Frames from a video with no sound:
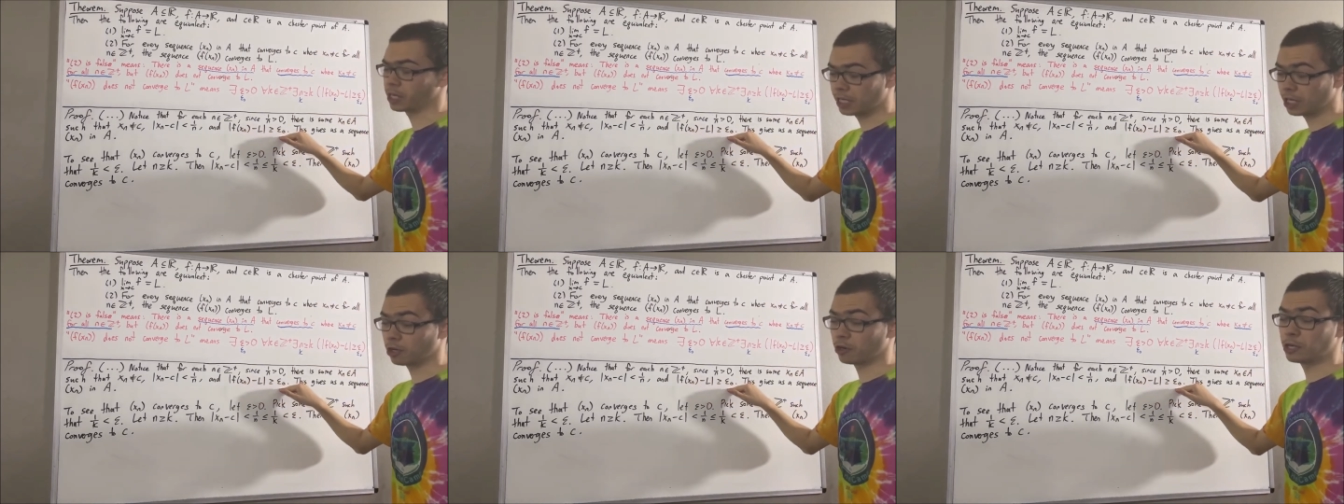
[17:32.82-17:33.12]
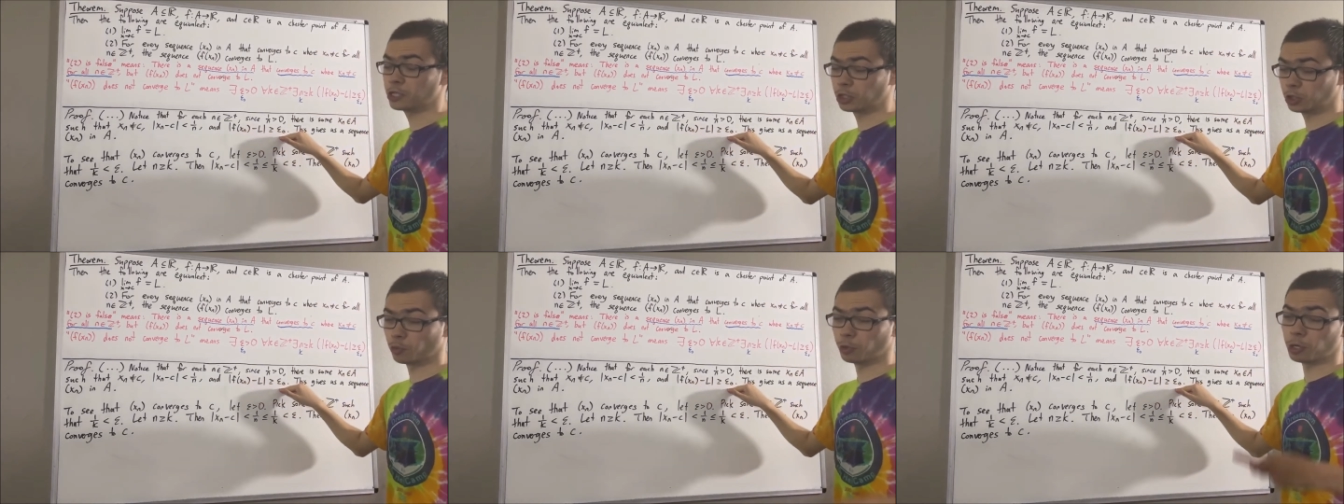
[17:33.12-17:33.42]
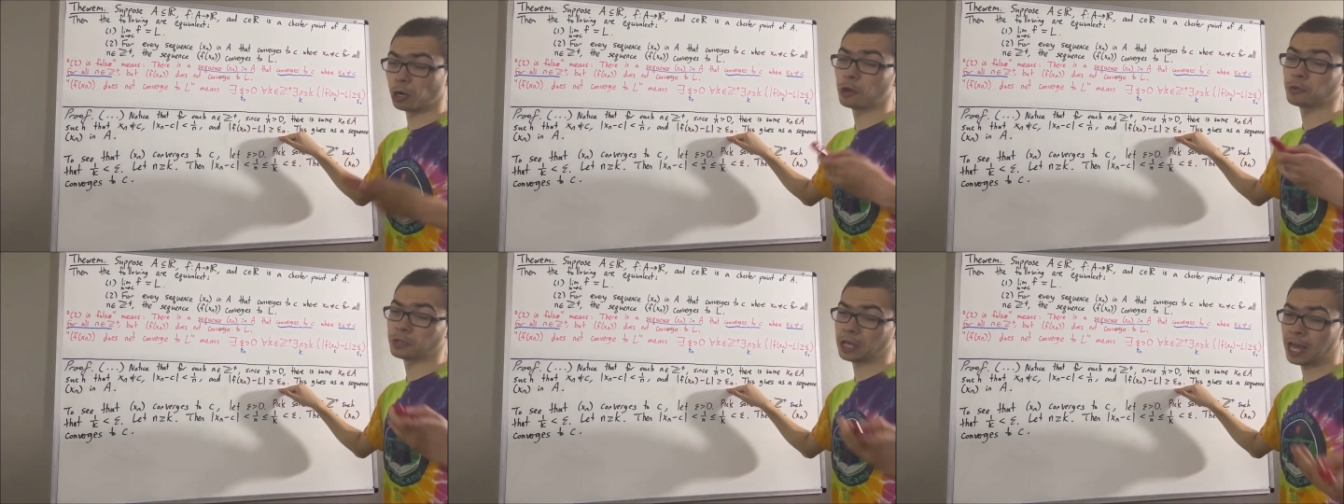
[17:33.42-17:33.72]
here is doing
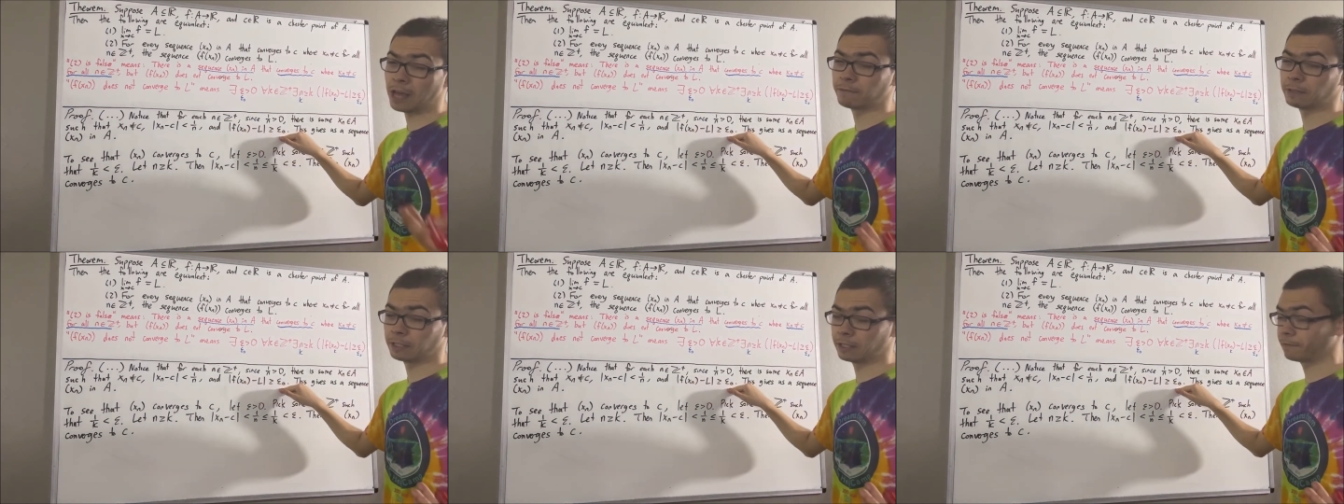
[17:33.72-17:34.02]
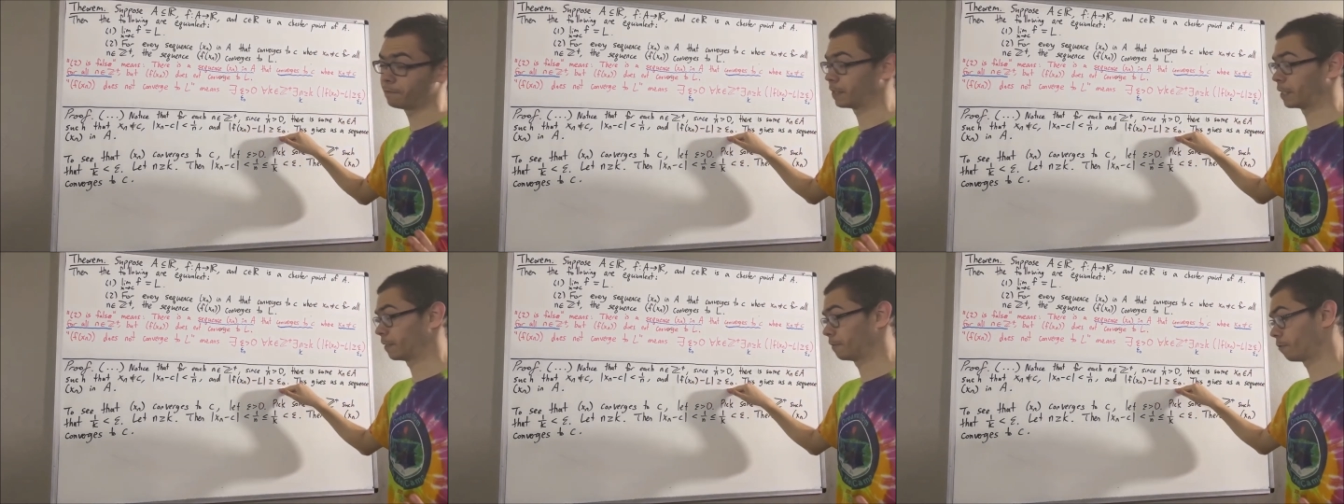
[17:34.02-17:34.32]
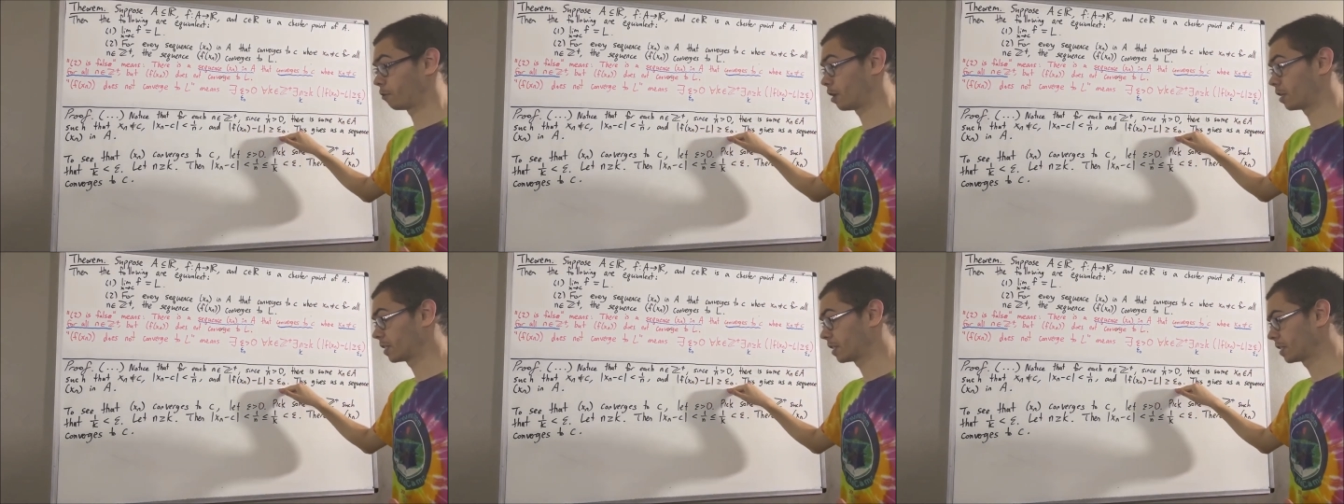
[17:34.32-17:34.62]
all the heavy lifting for
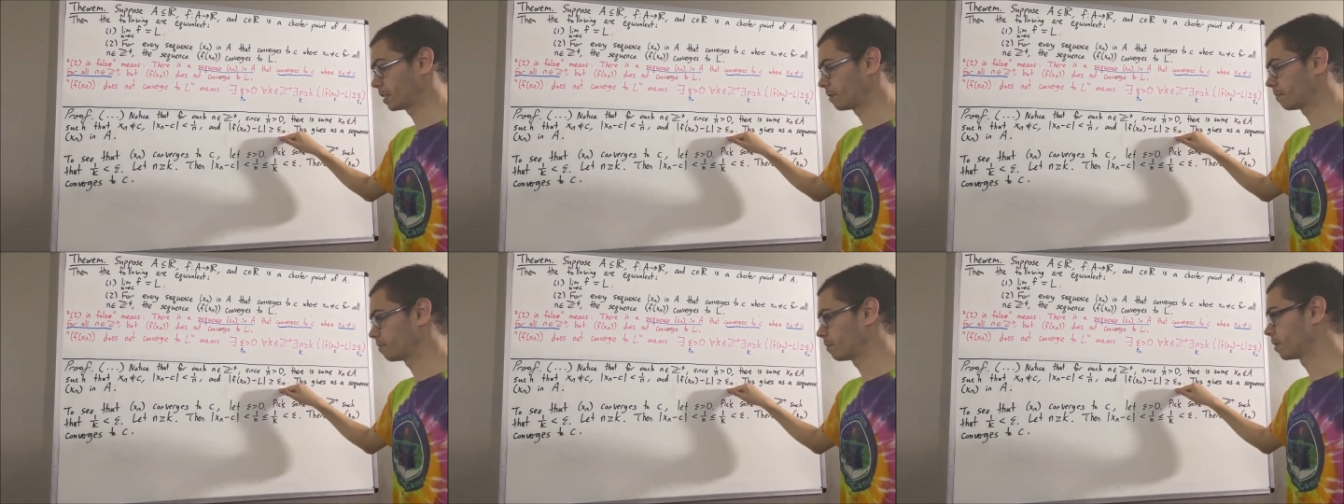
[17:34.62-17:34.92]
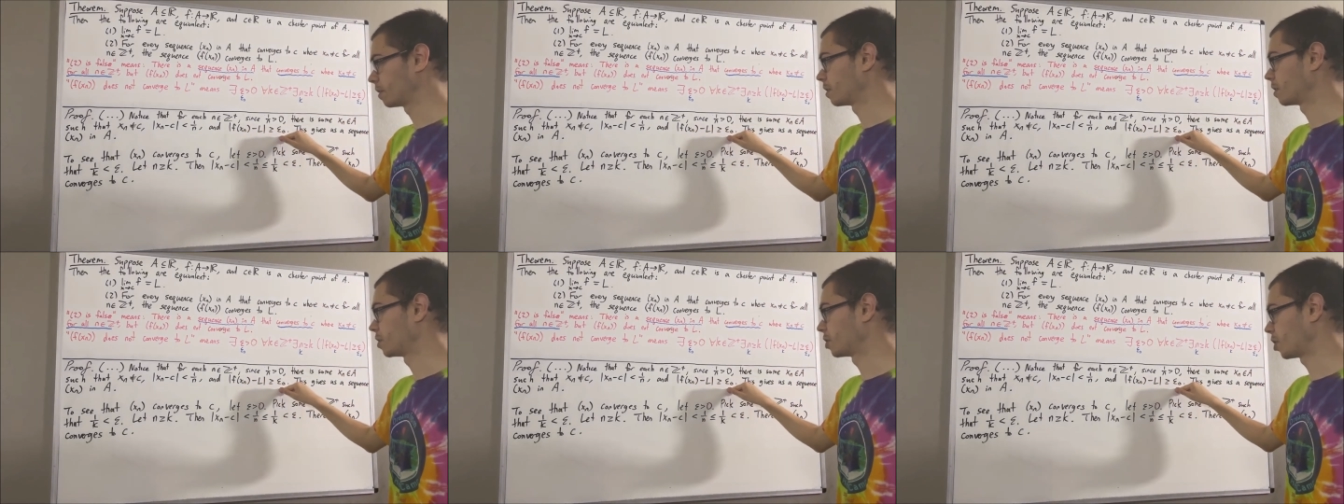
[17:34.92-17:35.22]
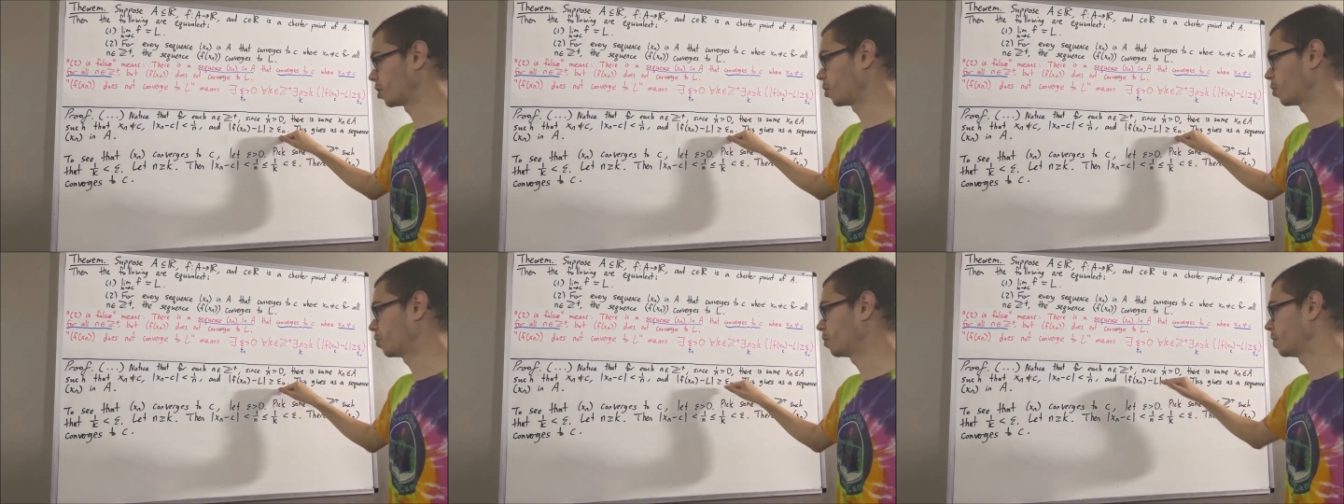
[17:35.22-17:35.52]
us.
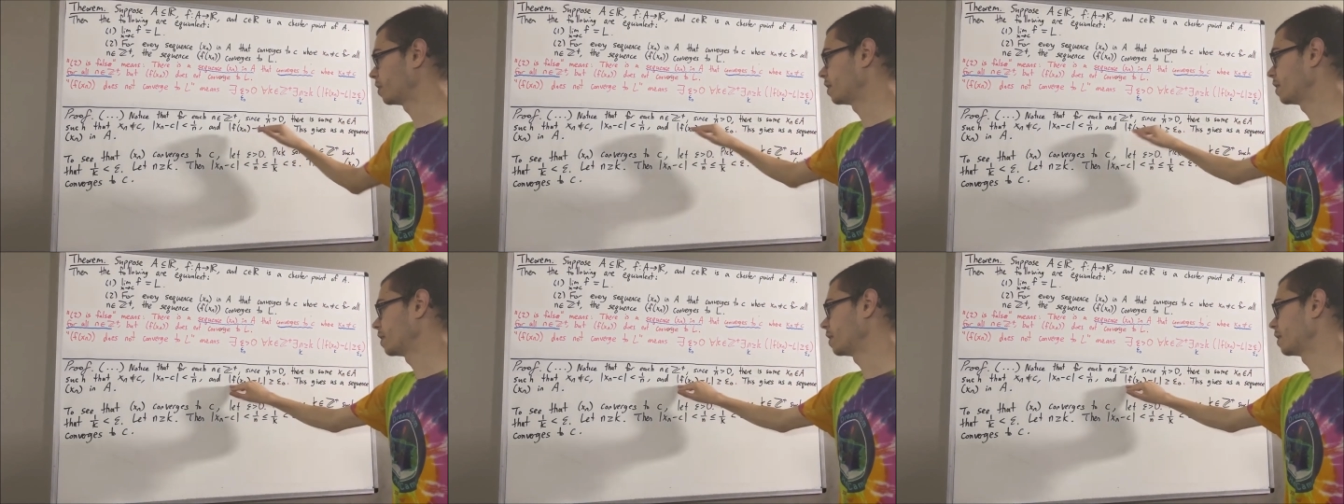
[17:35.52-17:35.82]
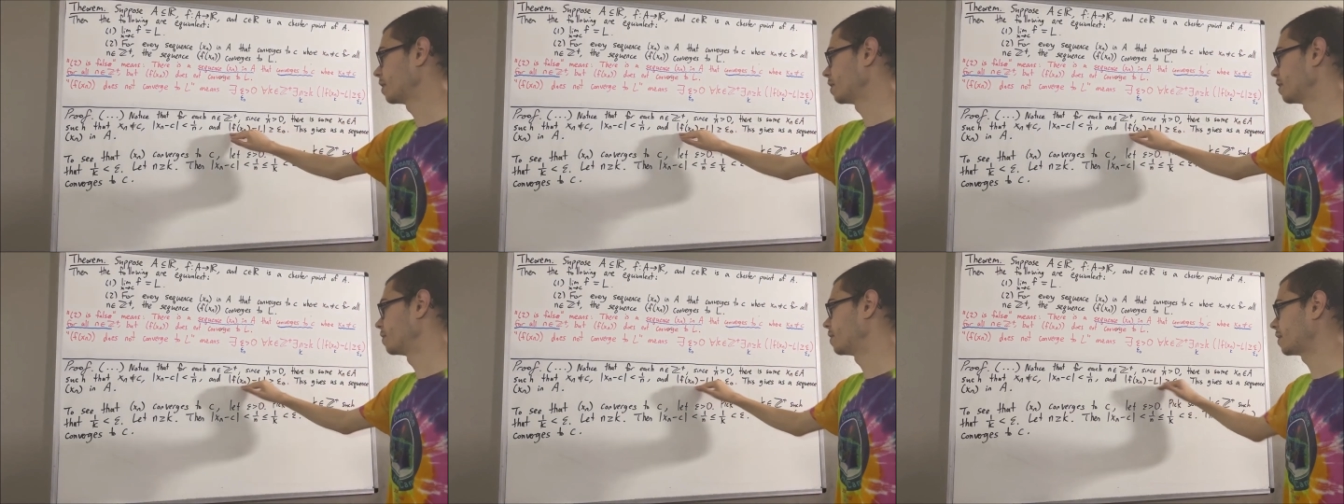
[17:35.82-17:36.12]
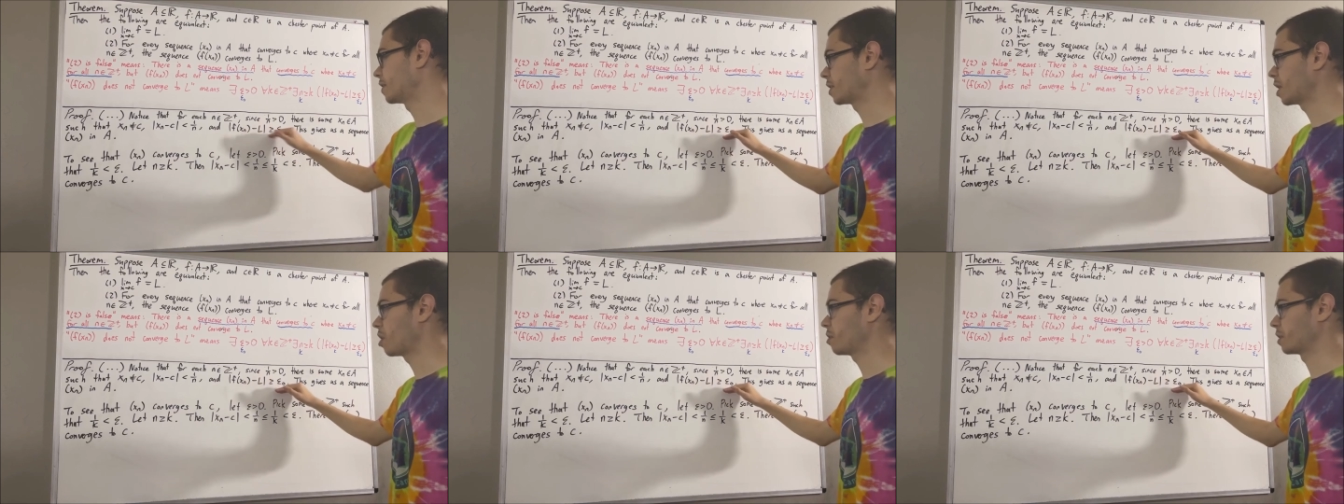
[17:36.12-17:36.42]
So this
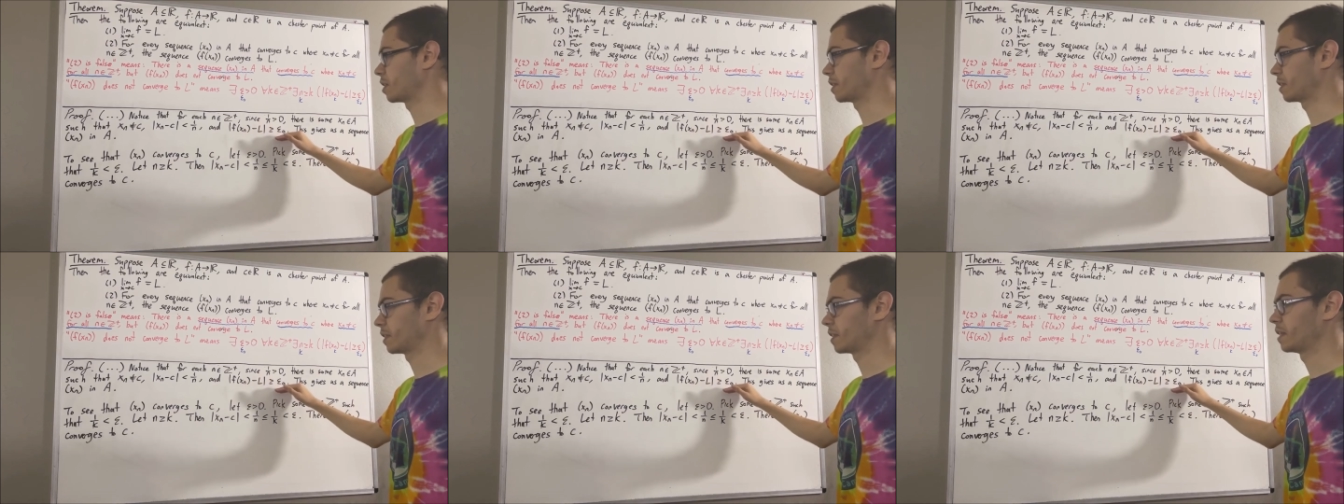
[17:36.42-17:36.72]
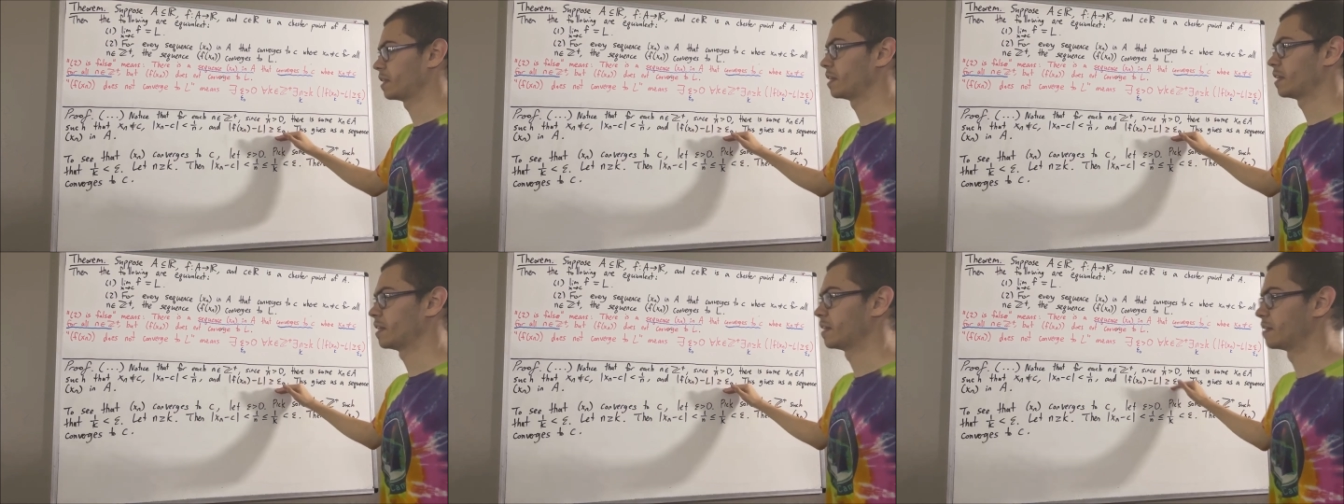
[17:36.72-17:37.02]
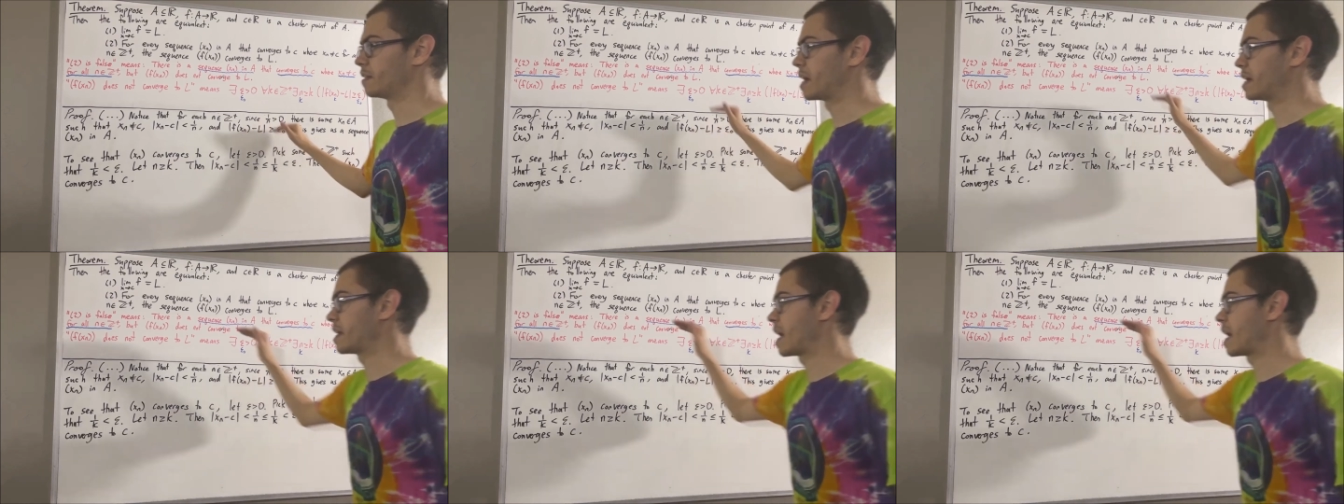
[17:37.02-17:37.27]
tells us that